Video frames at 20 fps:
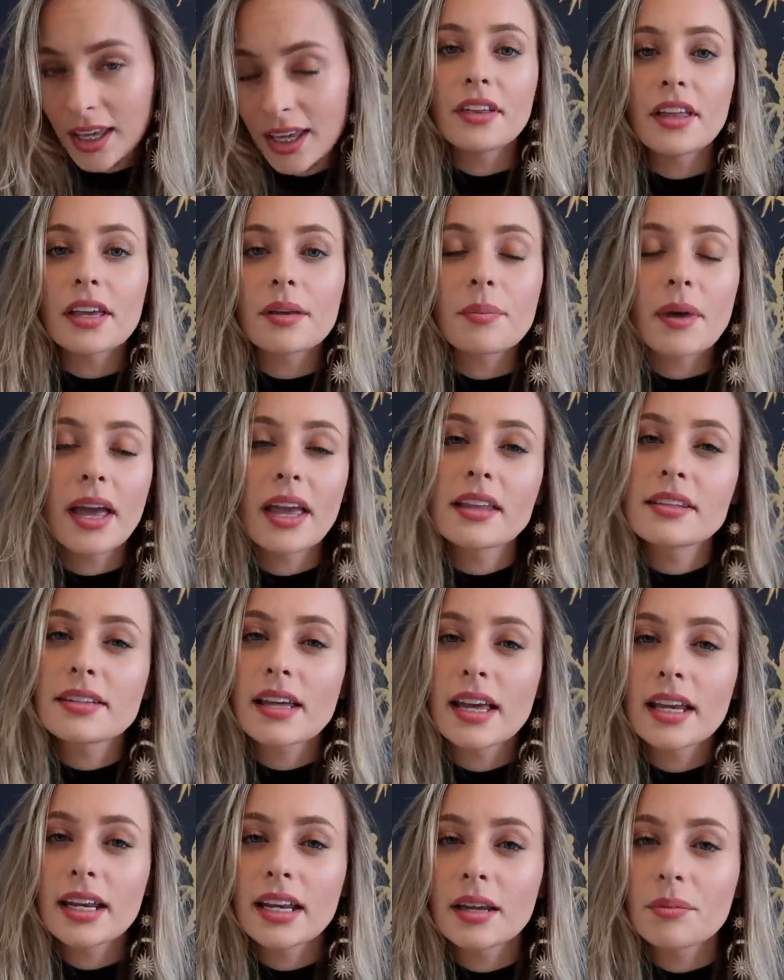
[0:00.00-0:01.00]
I feel like my
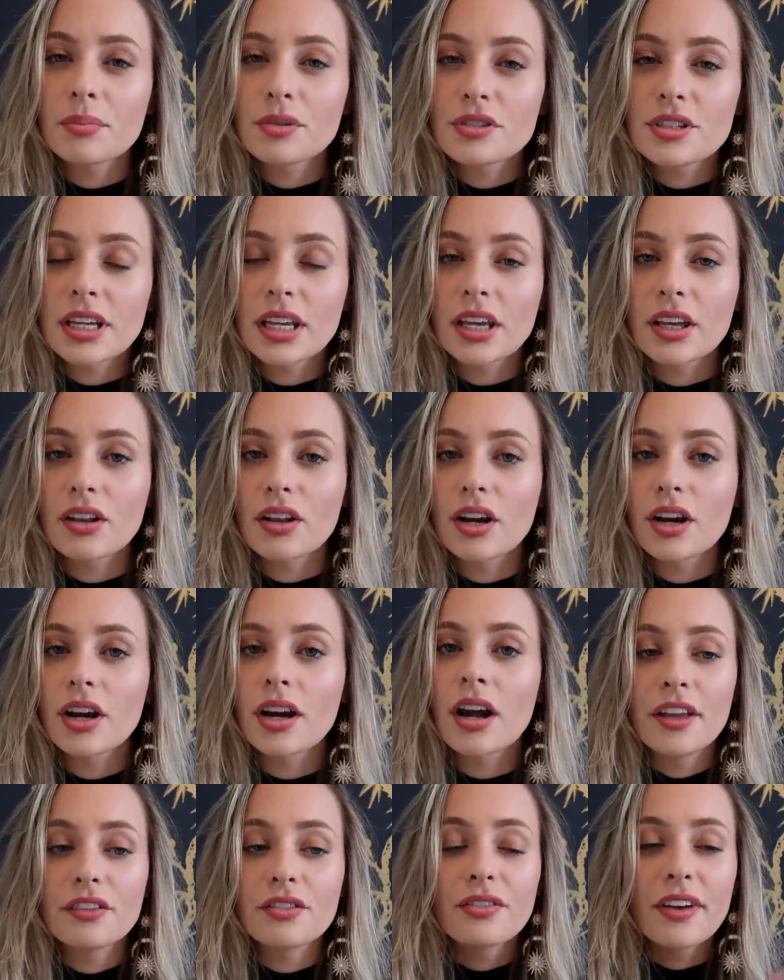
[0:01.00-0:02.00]
anxiety in particular
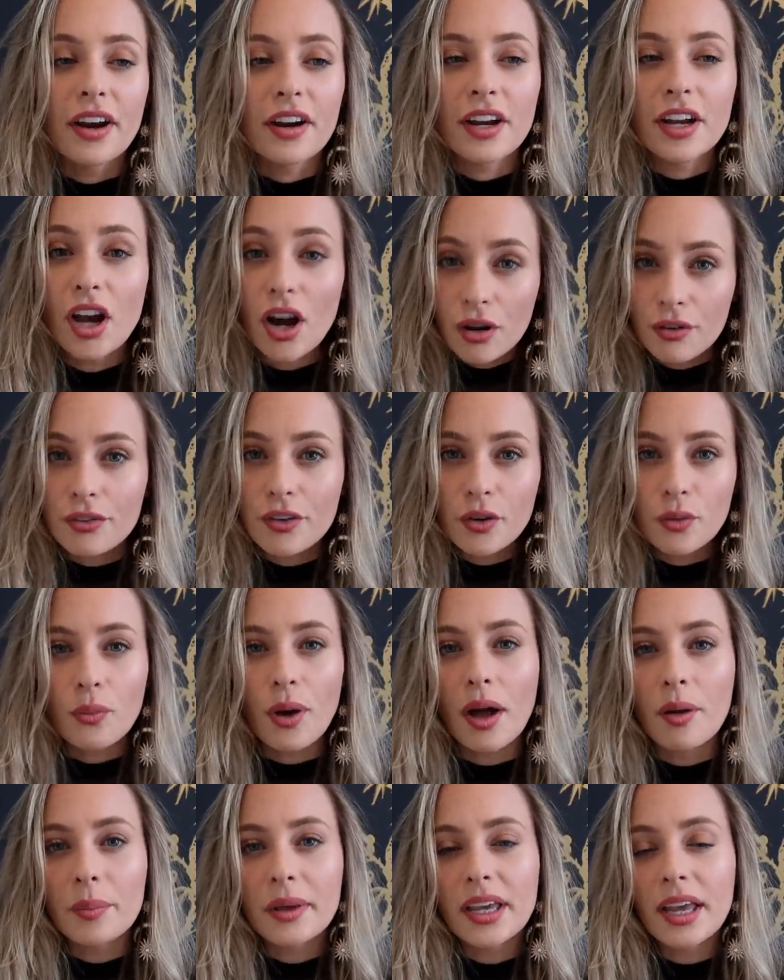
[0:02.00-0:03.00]
is very
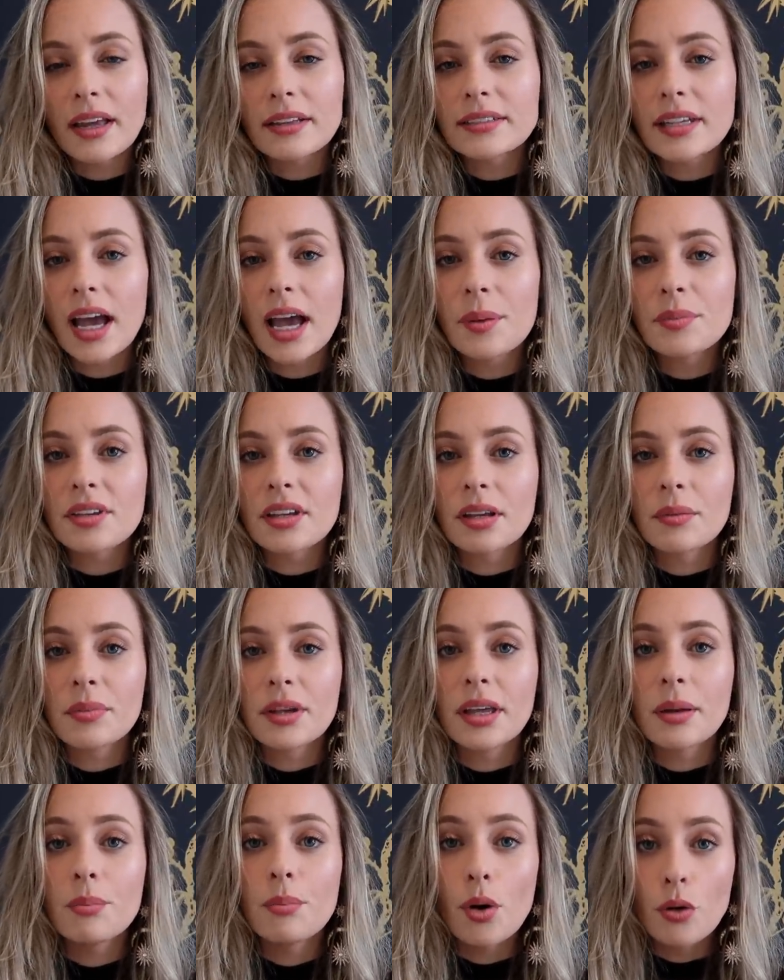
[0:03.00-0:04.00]
overwhelming at times. It can
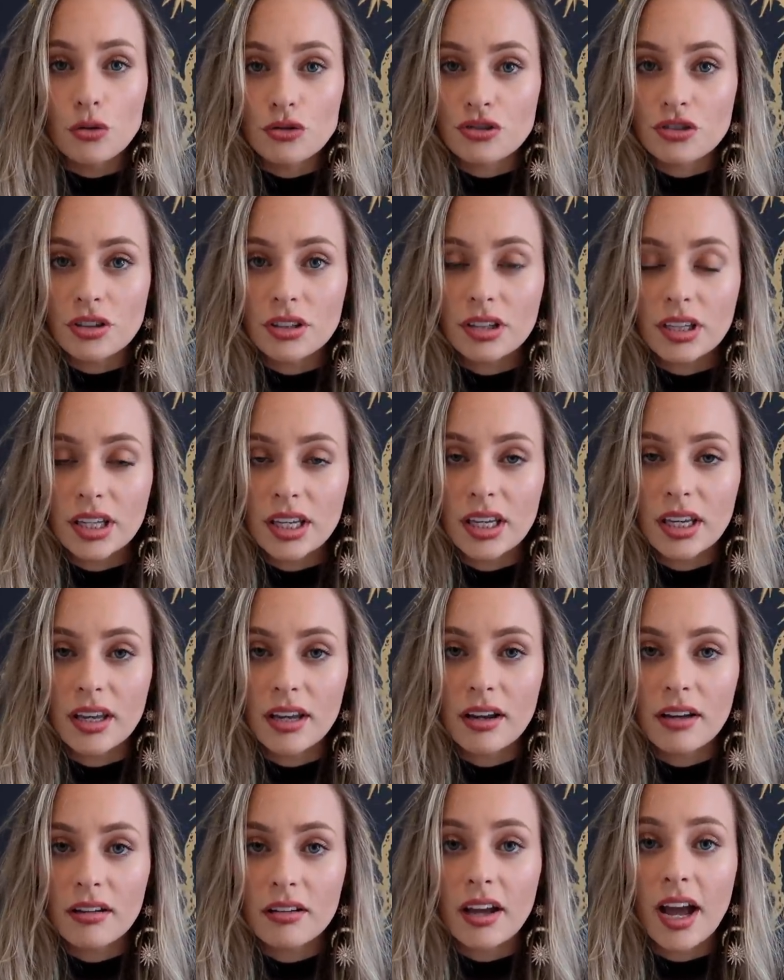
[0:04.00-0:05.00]
be
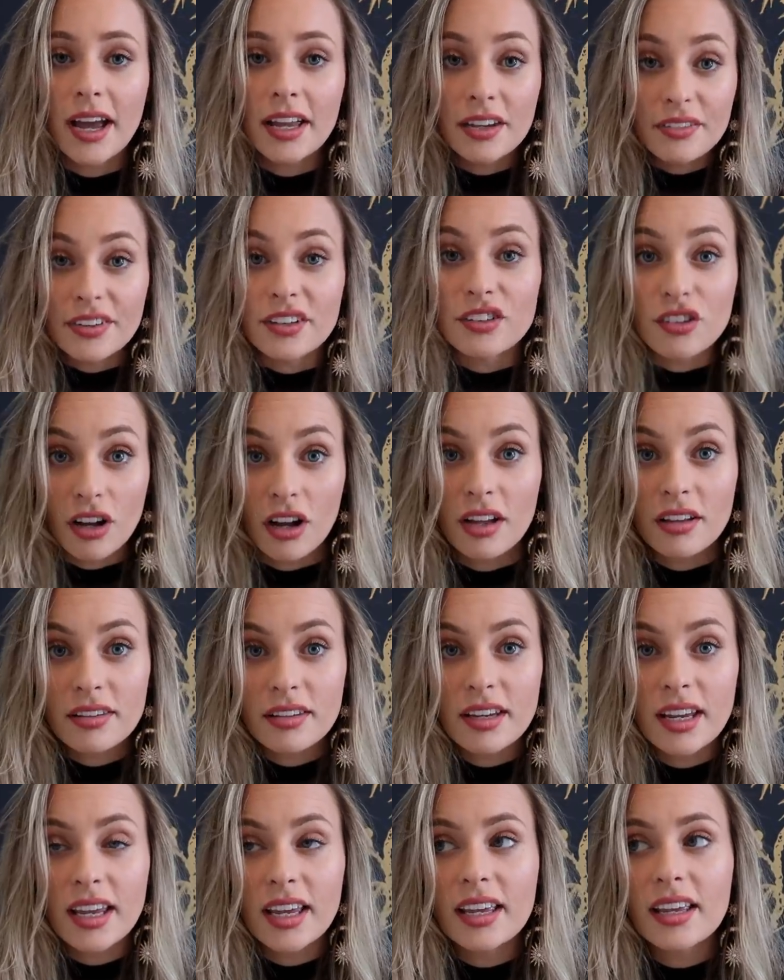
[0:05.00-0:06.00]
emotionally kind of
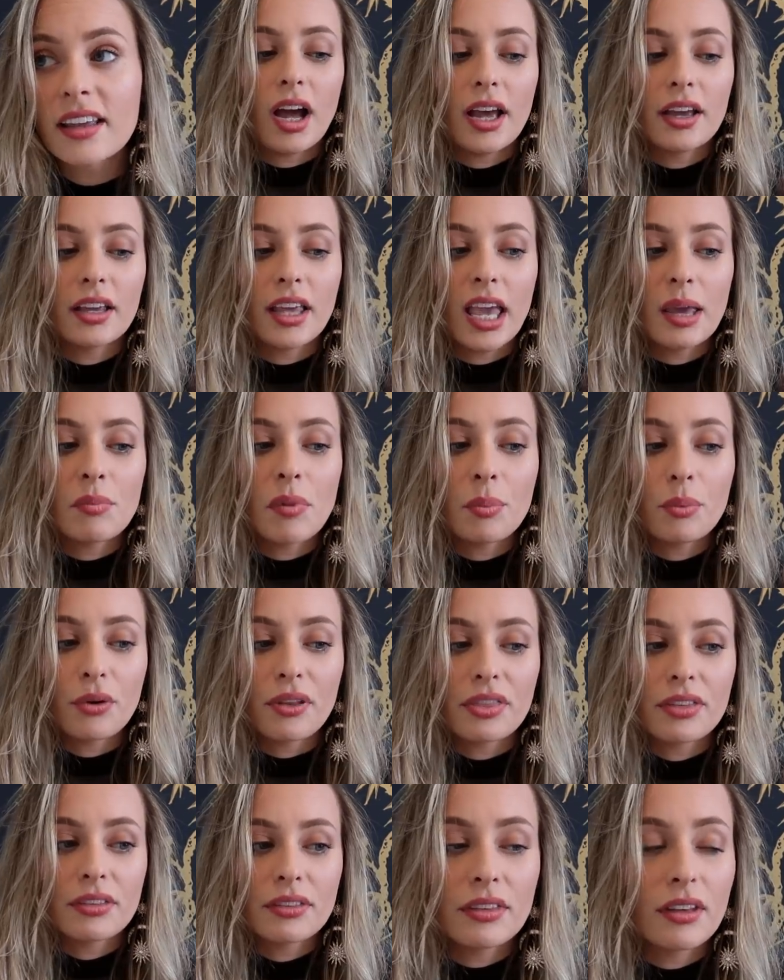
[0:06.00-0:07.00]
exhausting.
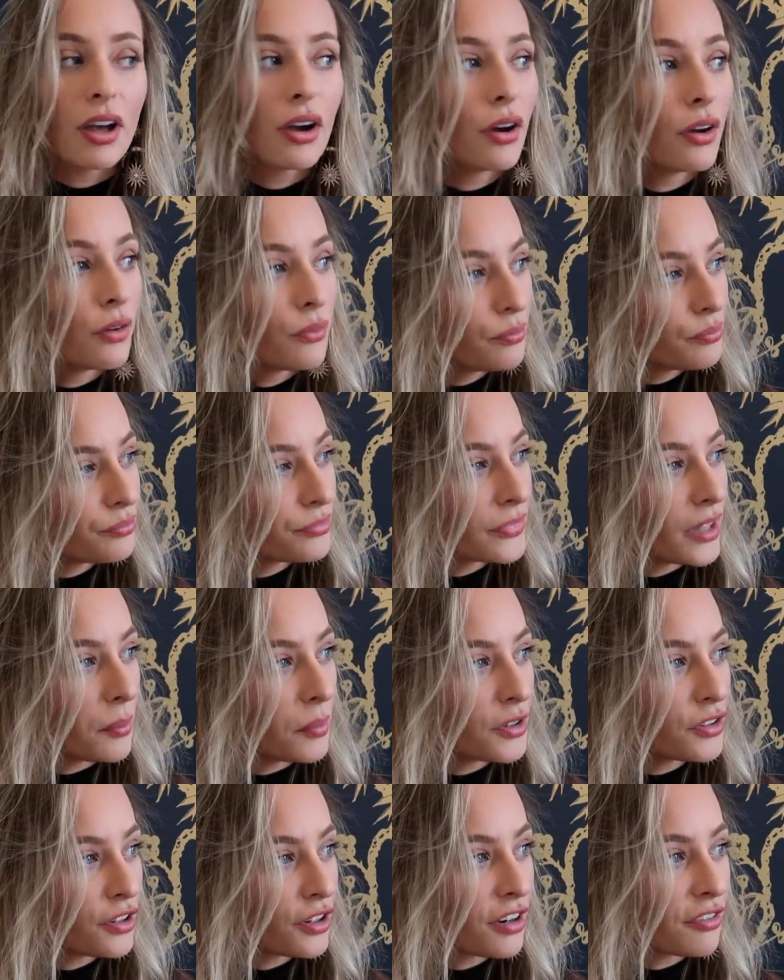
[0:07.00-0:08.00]
Let
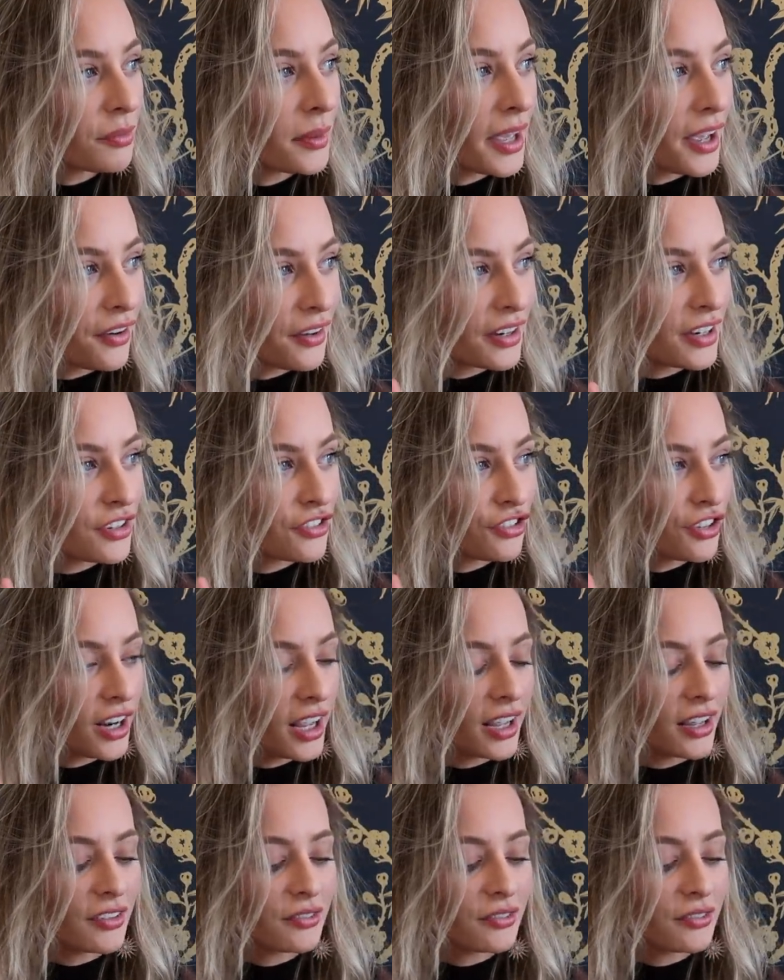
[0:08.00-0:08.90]
me turn up my air conditioning.